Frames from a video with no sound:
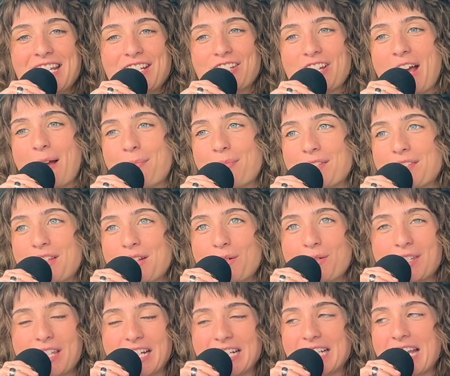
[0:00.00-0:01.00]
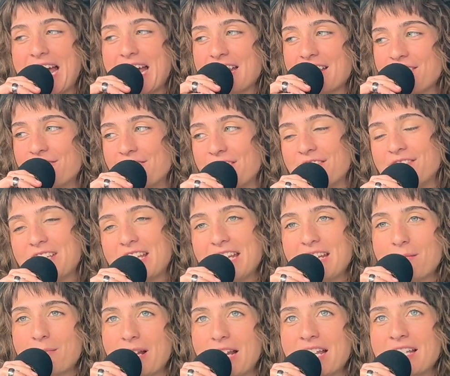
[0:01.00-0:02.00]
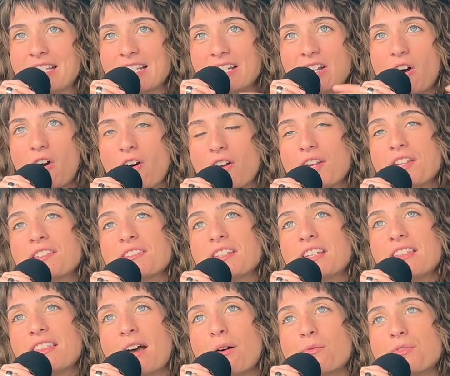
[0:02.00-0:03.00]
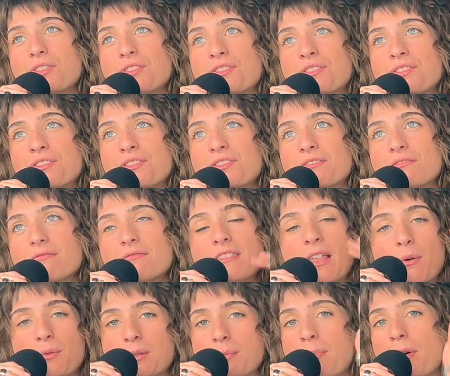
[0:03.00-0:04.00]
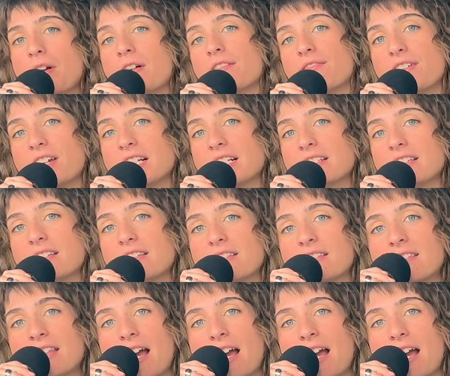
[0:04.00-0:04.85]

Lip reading: each episode was like 10 to 15 minutes. And honestly, that was perfect.